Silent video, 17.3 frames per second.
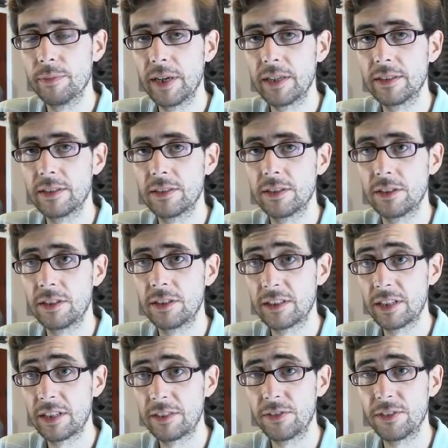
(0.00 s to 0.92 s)
makes it so
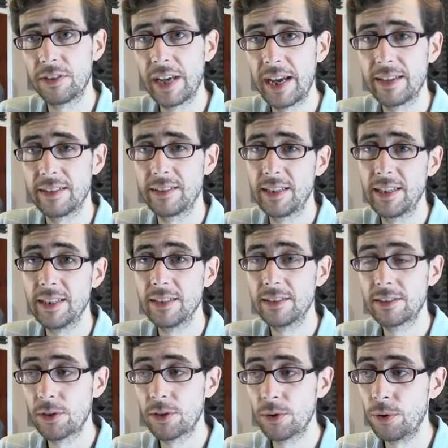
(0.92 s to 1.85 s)
successful. That's
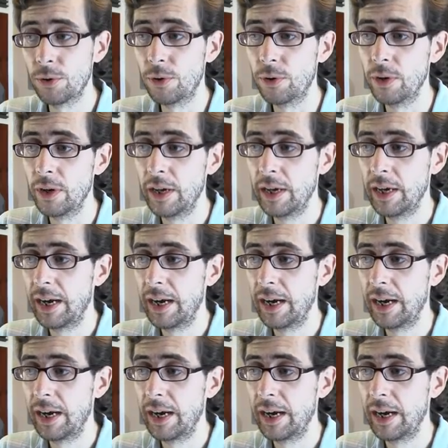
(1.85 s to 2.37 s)
its core.